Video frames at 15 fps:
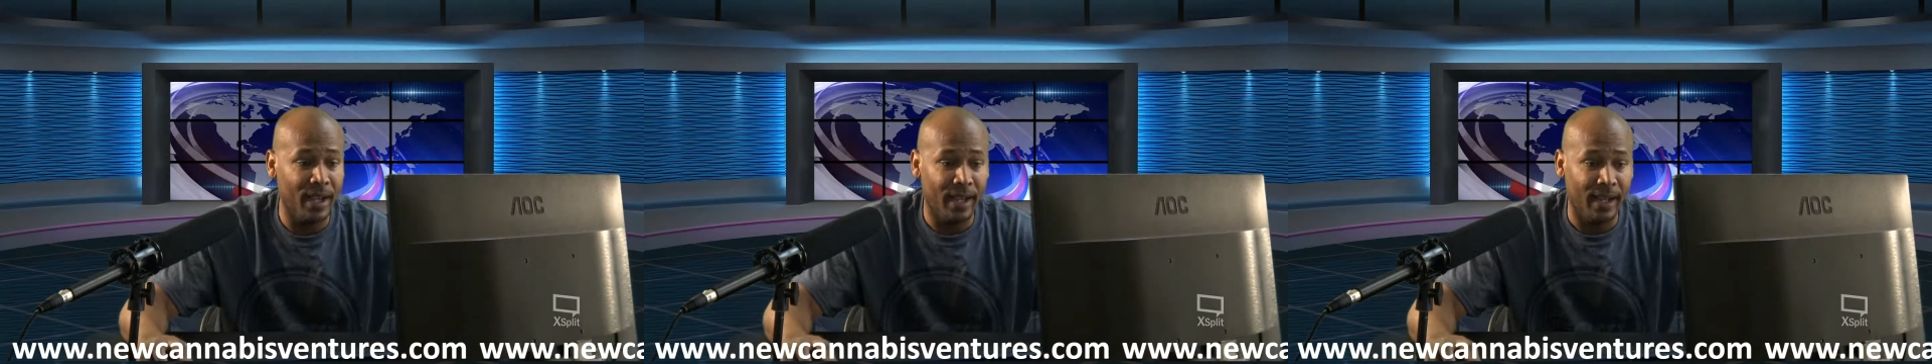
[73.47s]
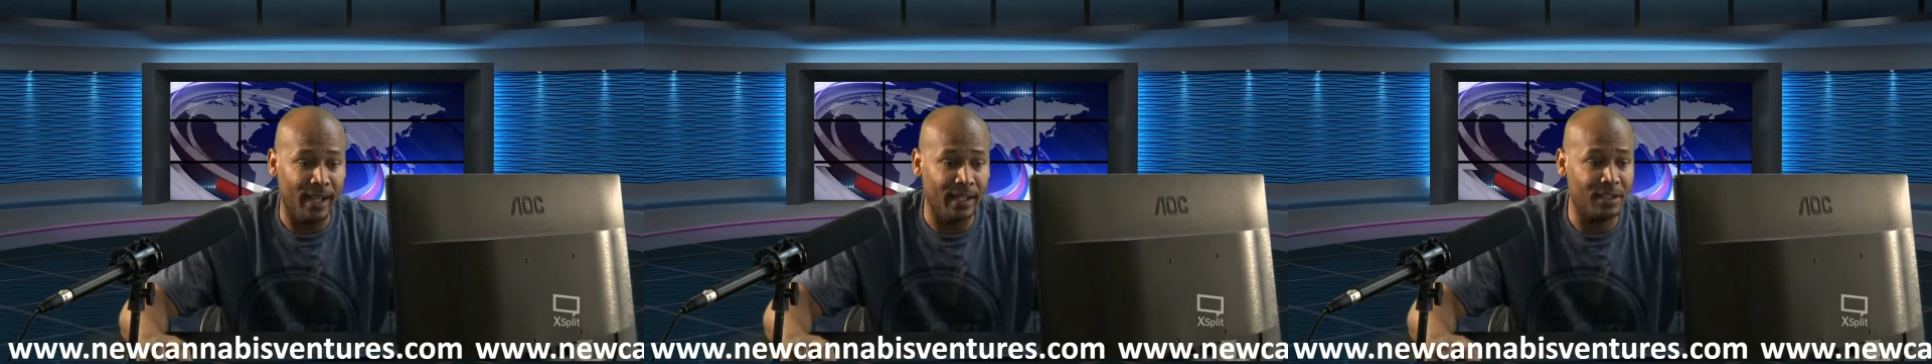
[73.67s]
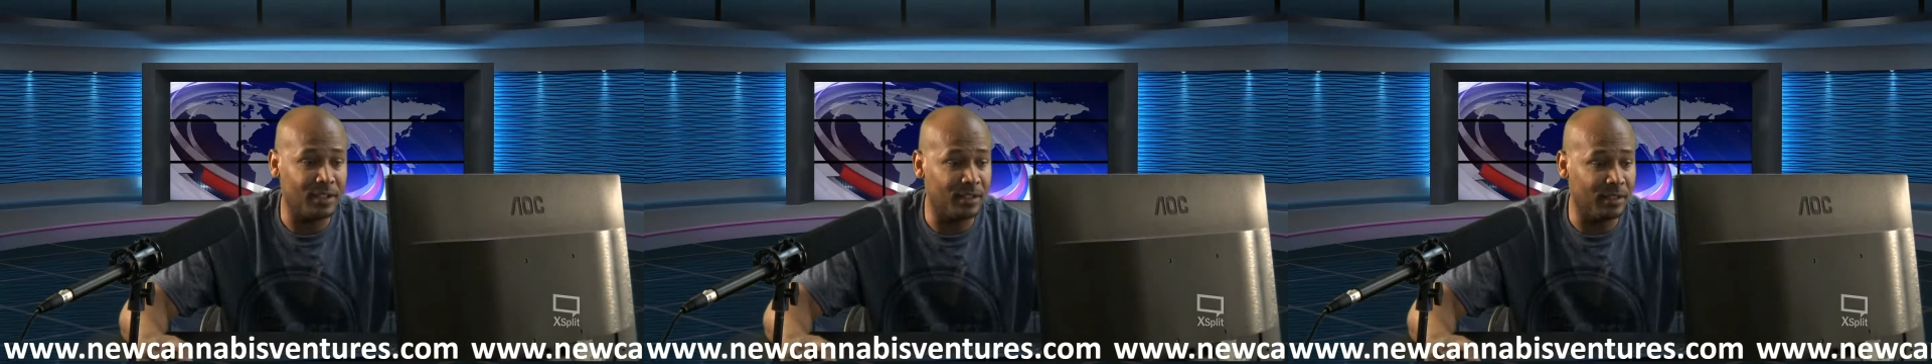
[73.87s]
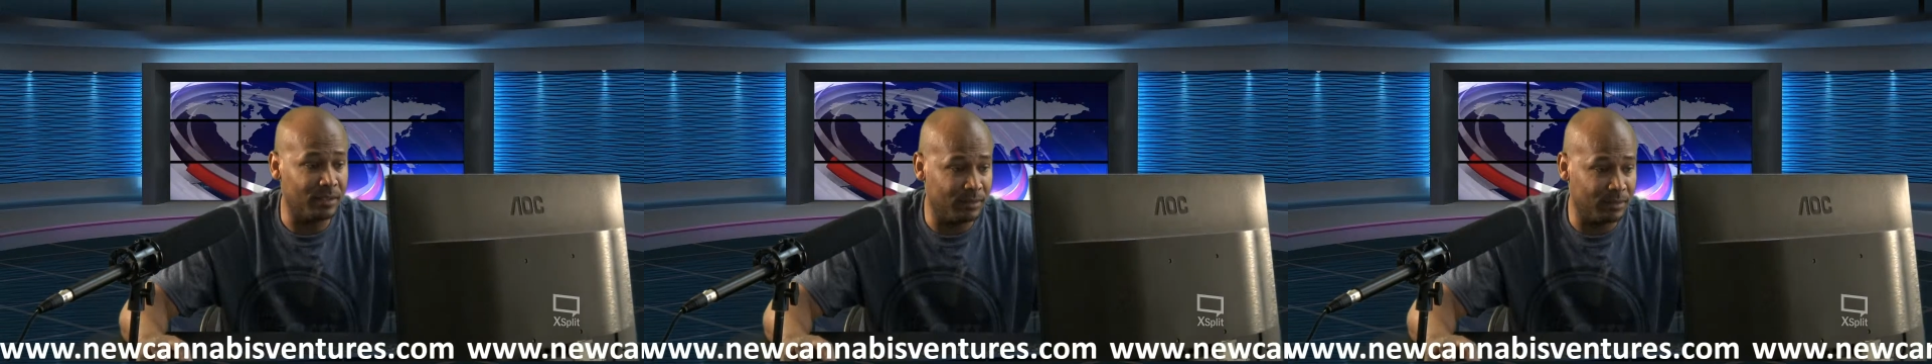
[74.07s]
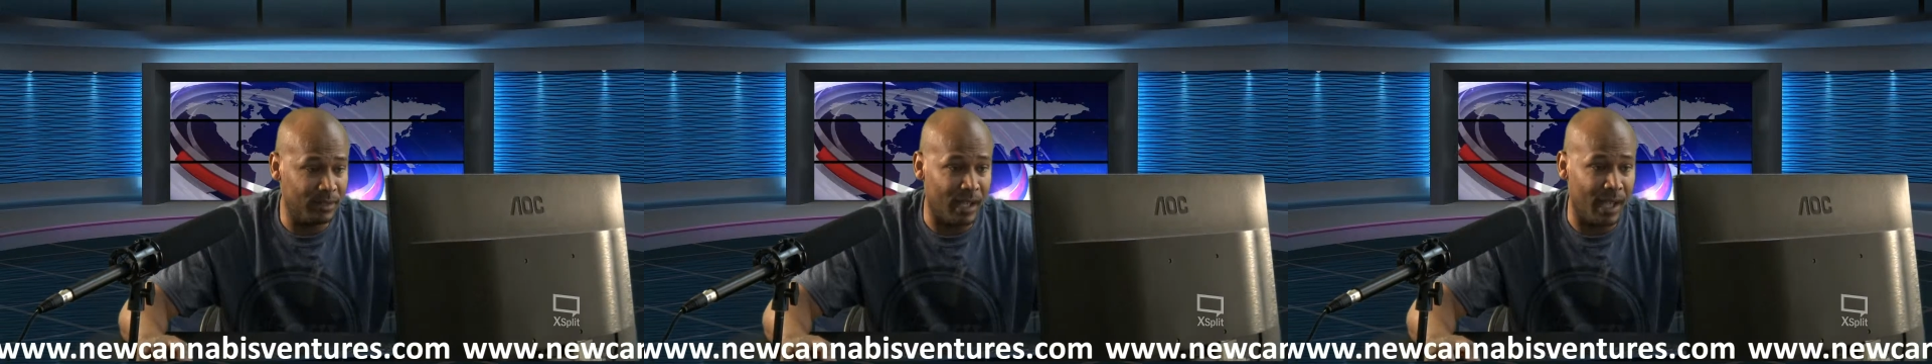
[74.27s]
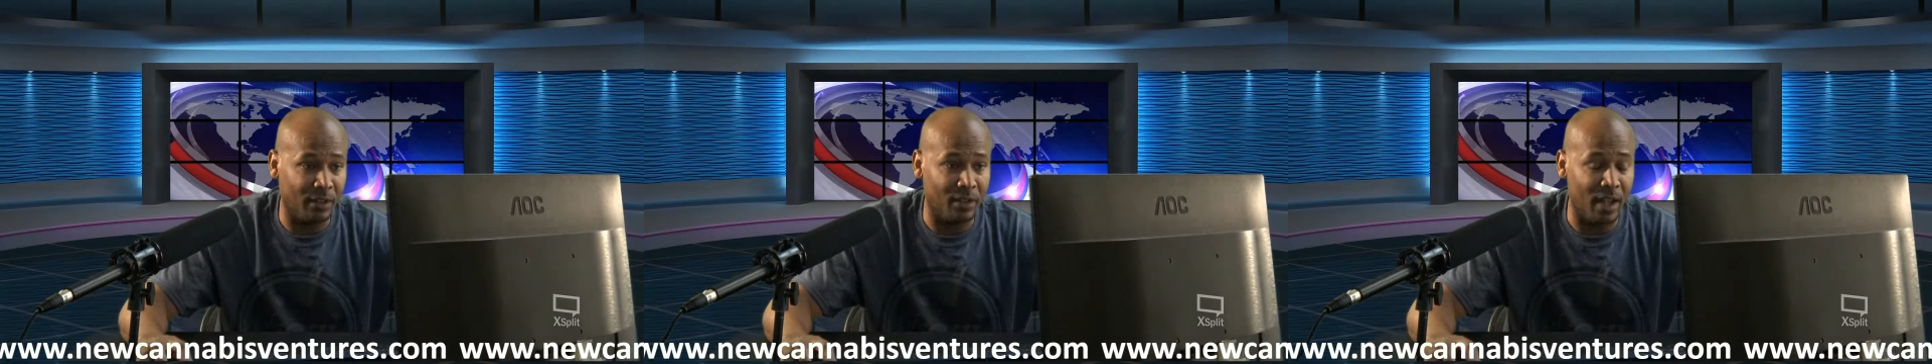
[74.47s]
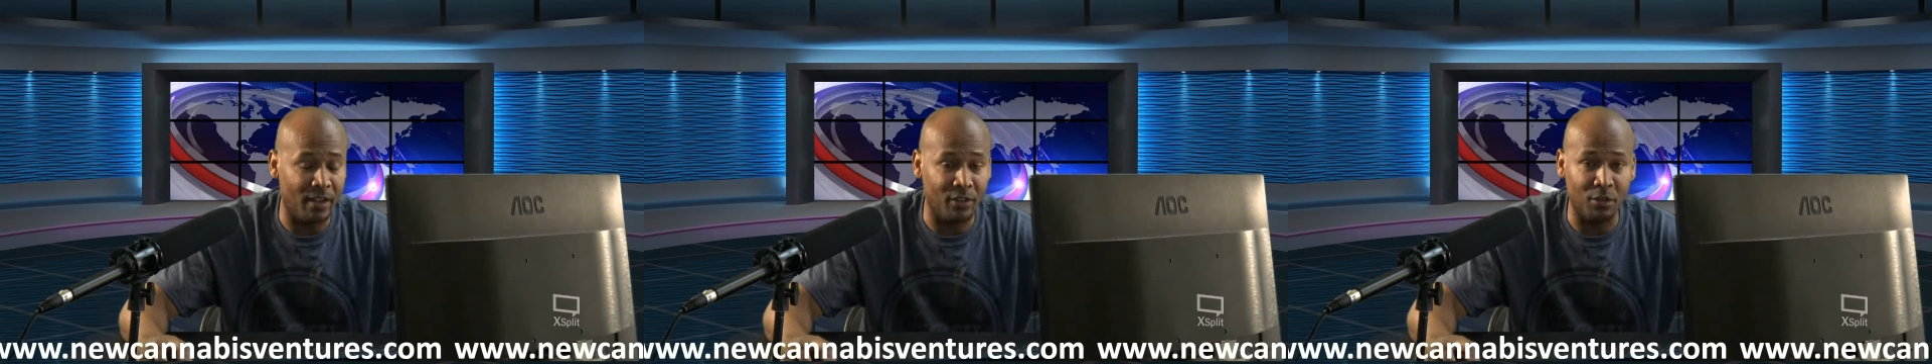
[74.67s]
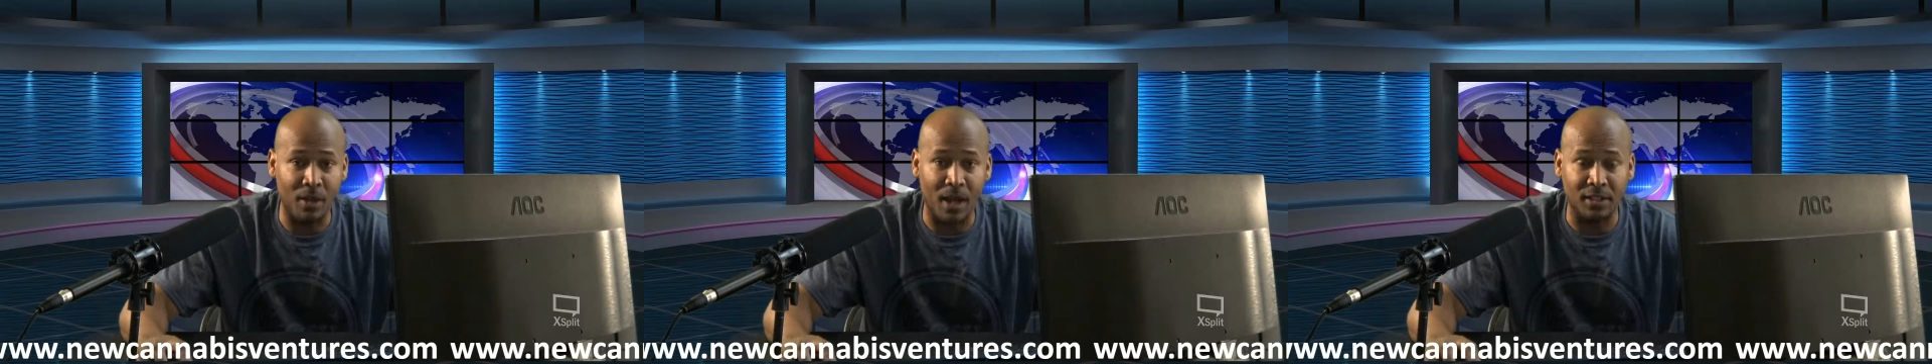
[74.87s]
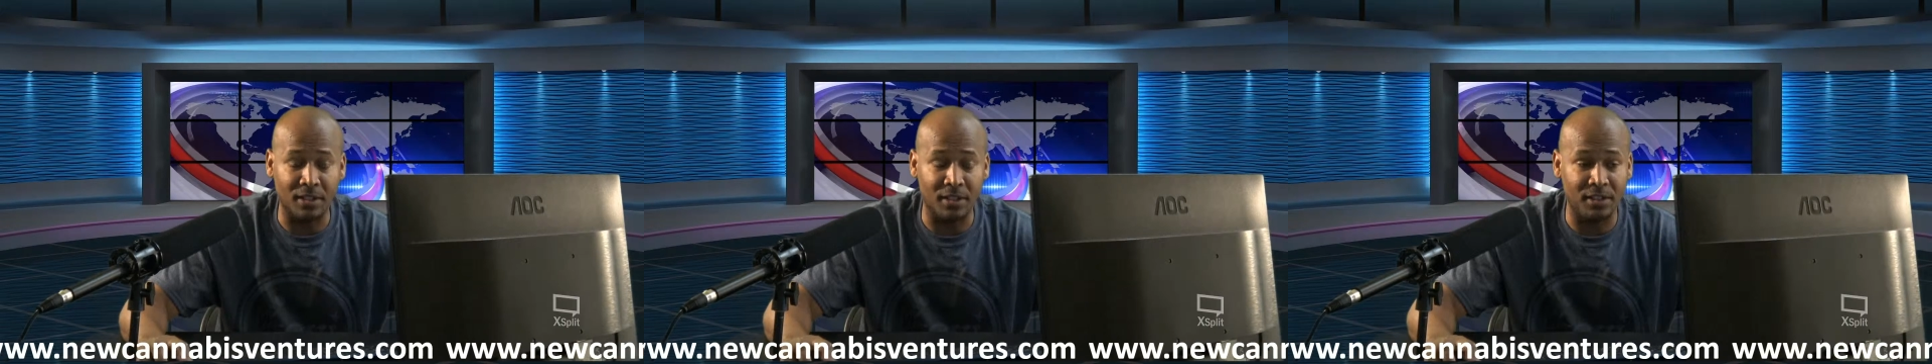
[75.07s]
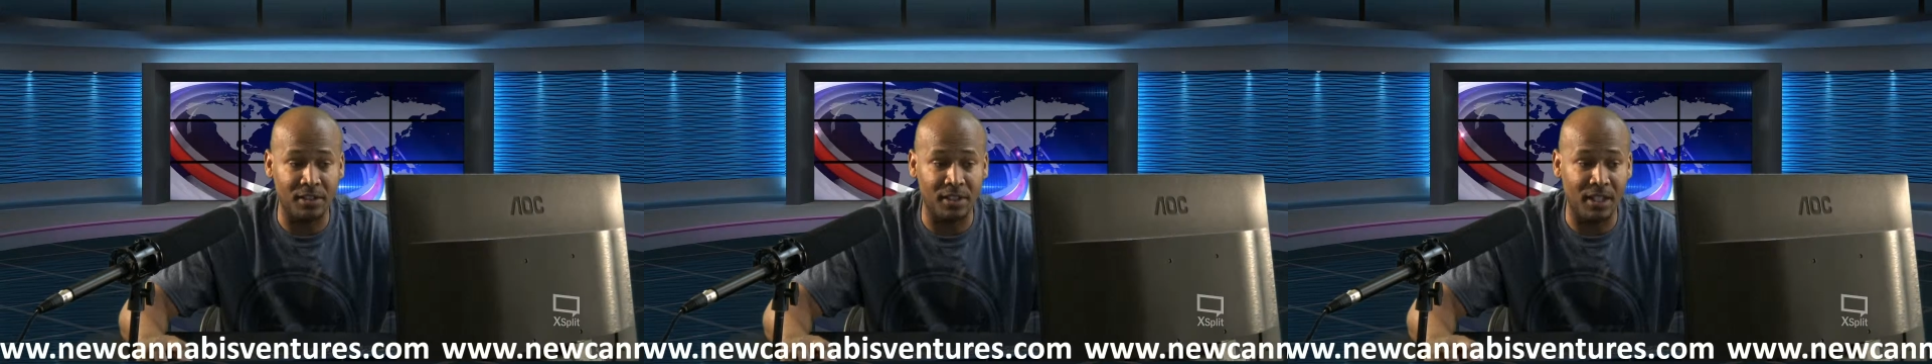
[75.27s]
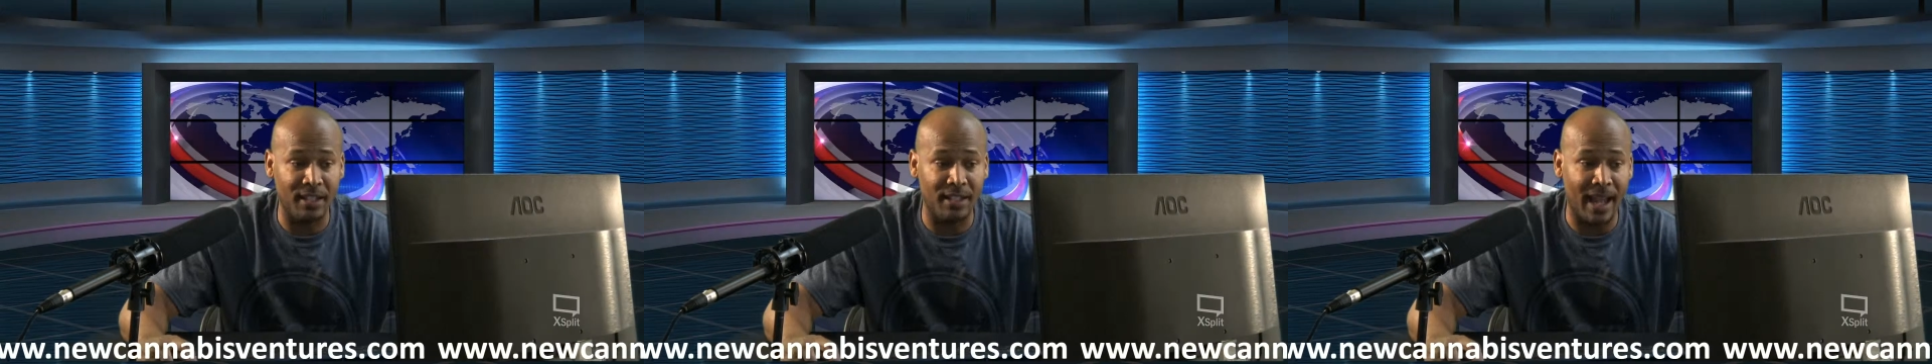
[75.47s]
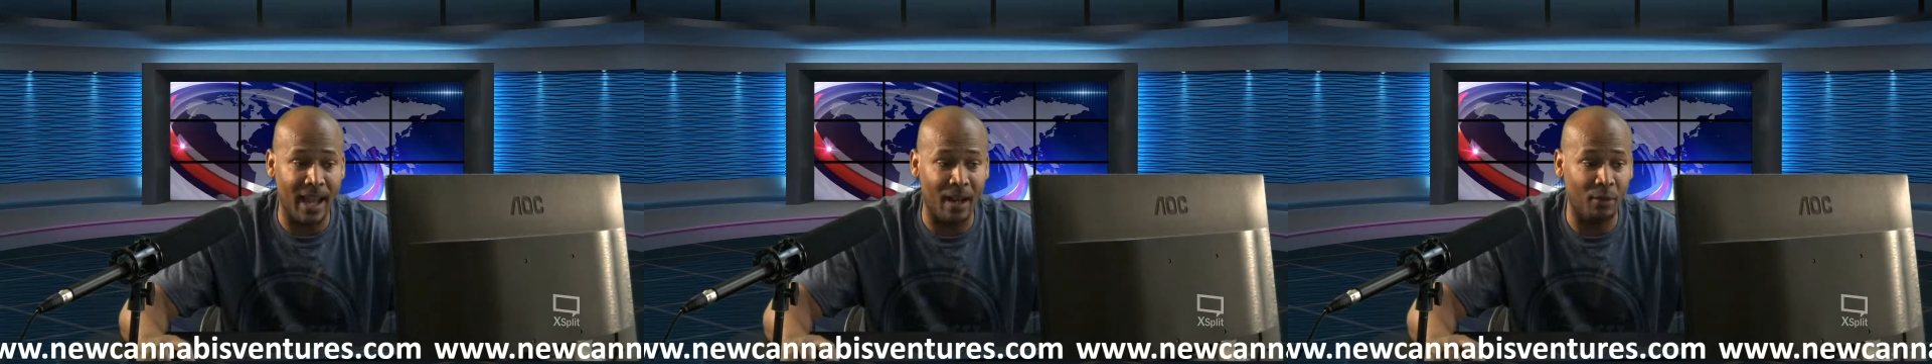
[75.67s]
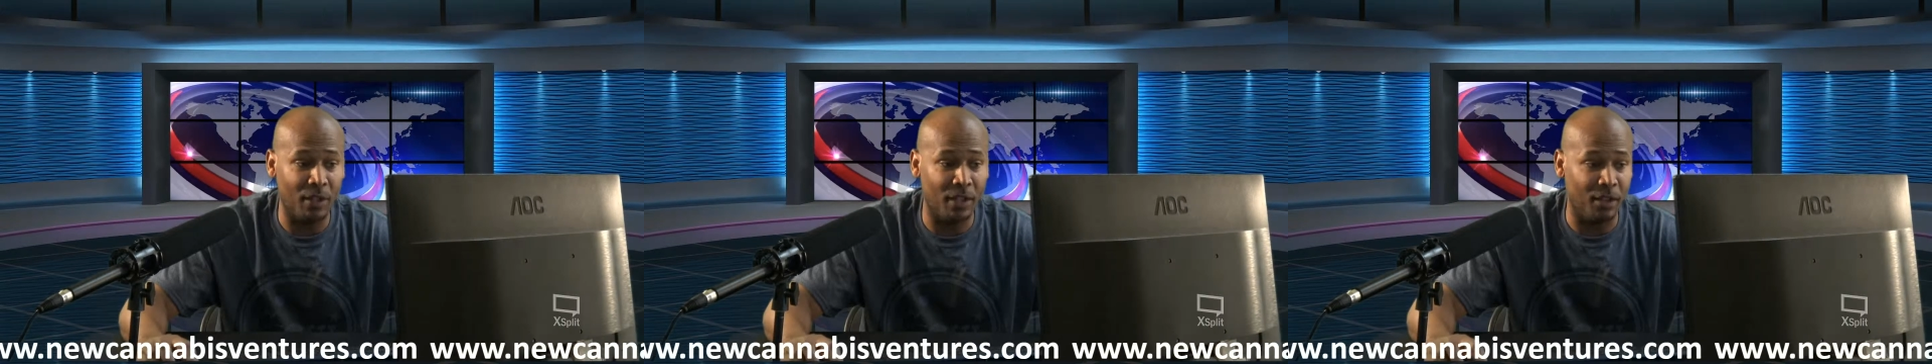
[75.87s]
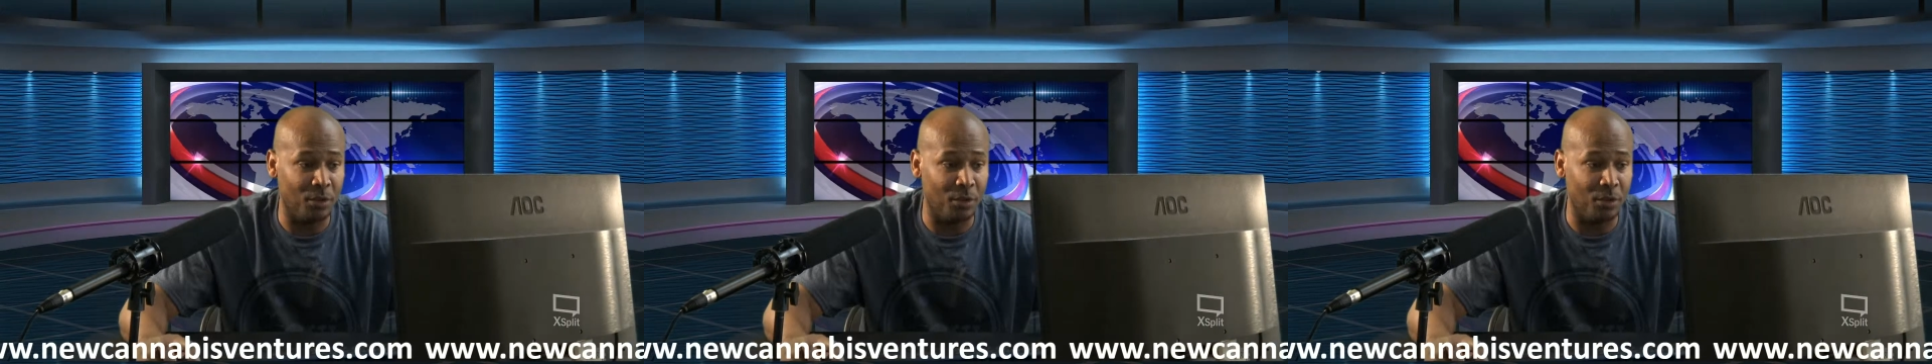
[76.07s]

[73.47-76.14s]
It's, as you guys can see down here,